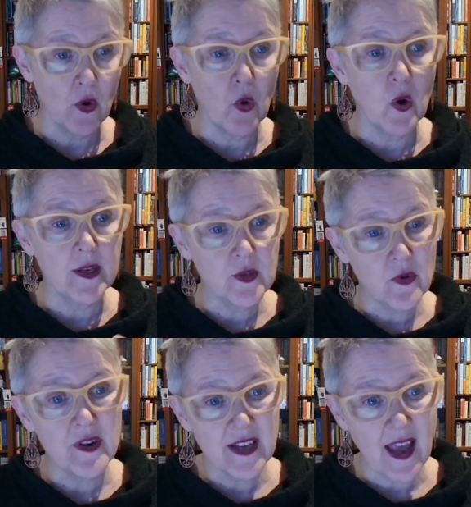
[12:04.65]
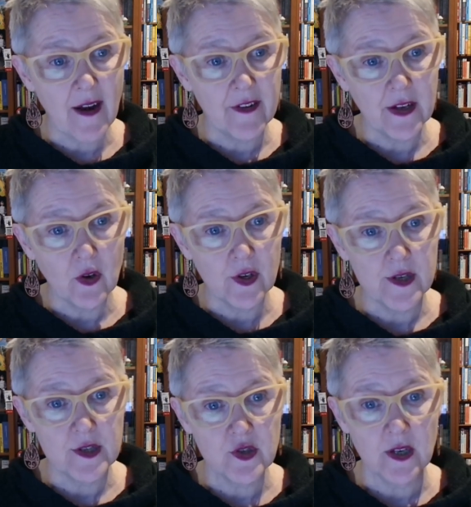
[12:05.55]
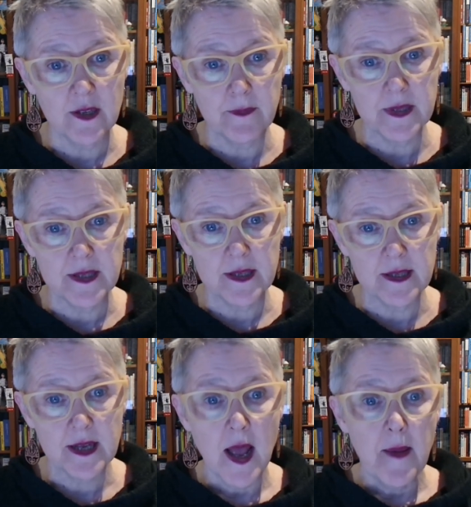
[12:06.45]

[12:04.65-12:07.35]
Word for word: or is already carrying on an Australian business,